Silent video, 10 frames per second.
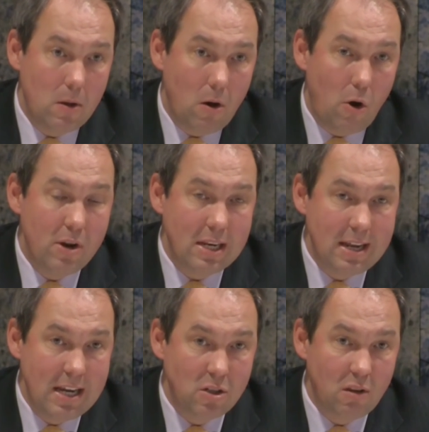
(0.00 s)

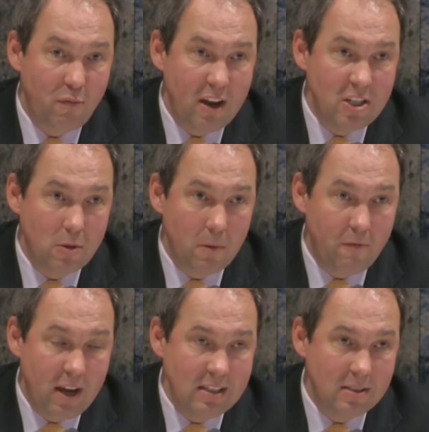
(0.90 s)
orientations,
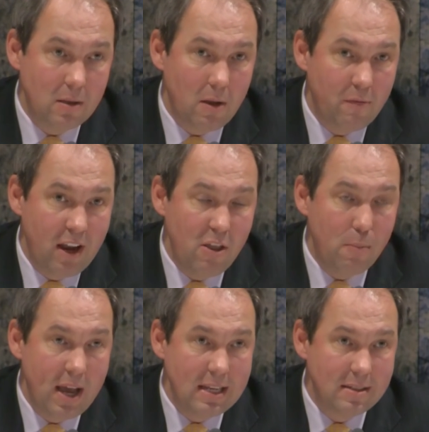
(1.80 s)

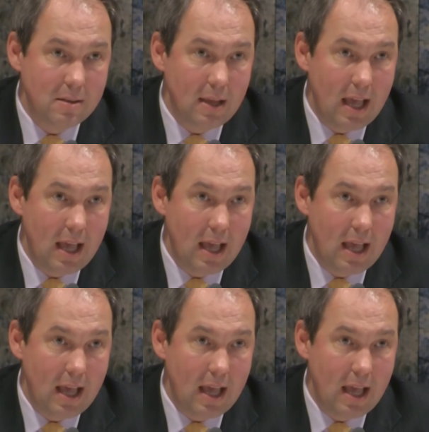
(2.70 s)
faith-based